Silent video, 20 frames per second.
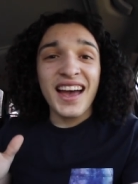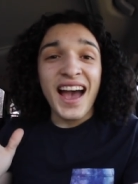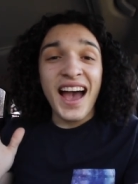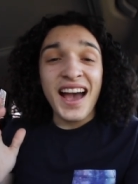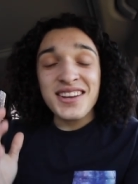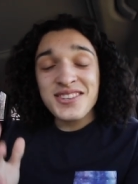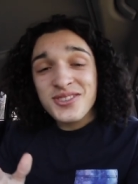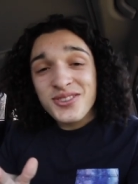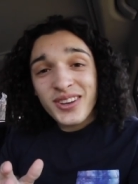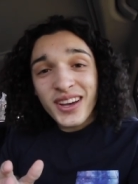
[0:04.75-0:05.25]

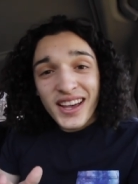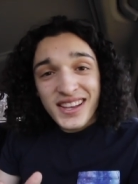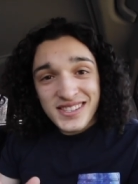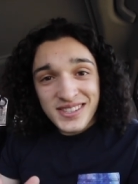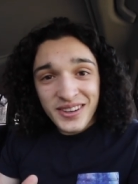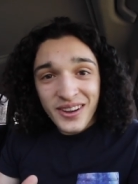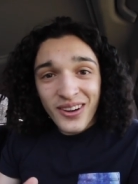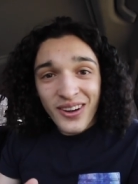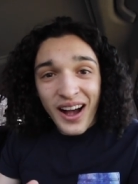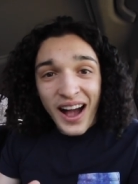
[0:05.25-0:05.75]
As you
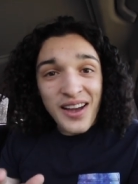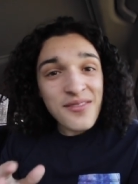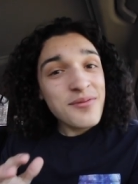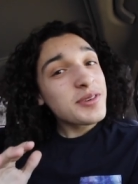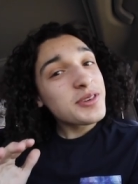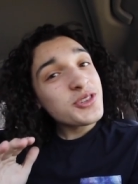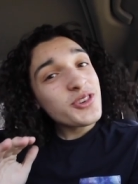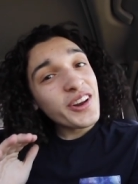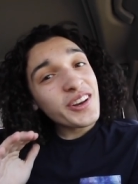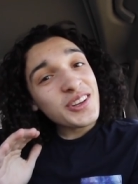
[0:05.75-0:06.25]
guys know, I've
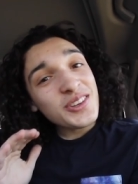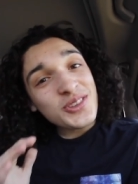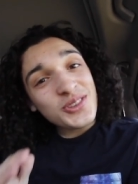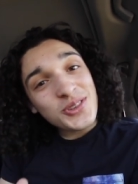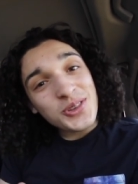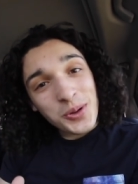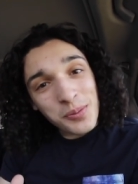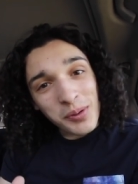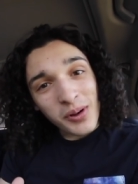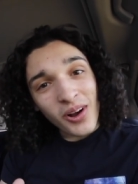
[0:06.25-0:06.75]
been training
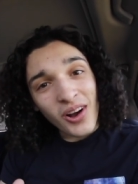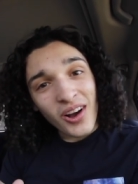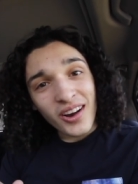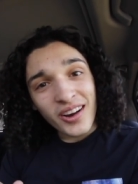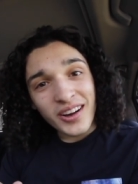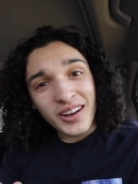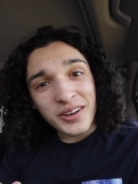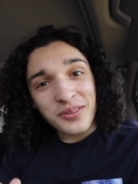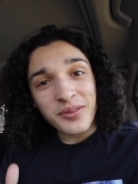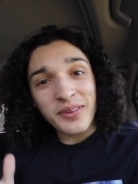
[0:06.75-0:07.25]
super
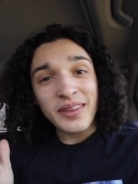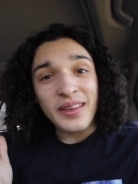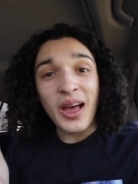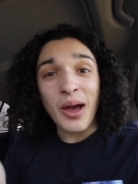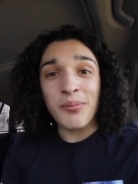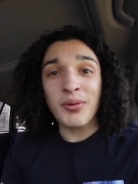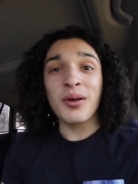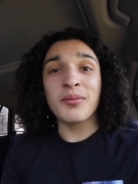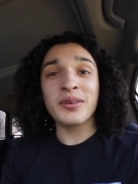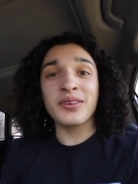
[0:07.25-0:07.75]
hard for the
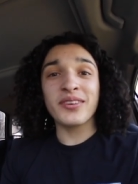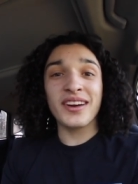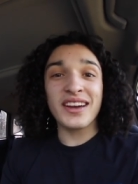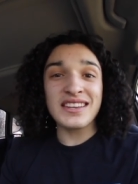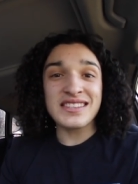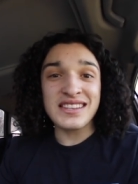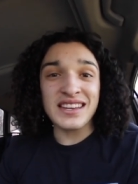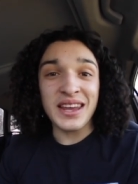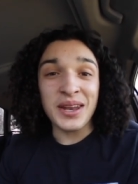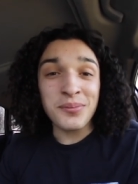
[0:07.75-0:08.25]
upcoming
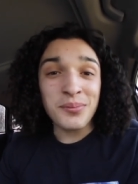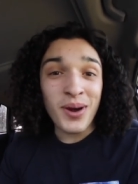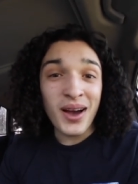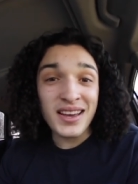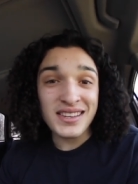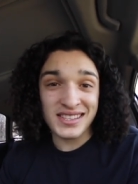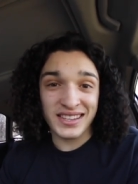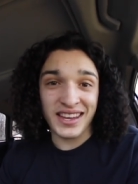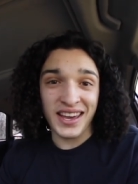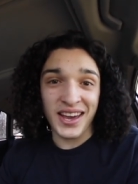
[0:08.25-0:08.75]
race in
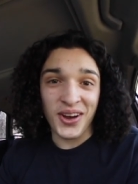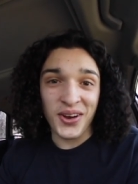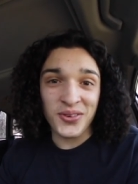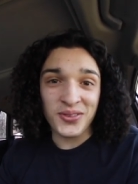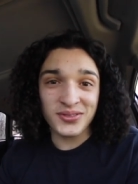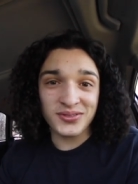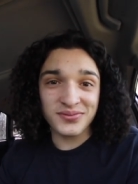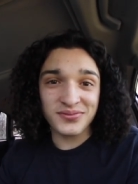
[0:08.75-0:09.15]
Moscow.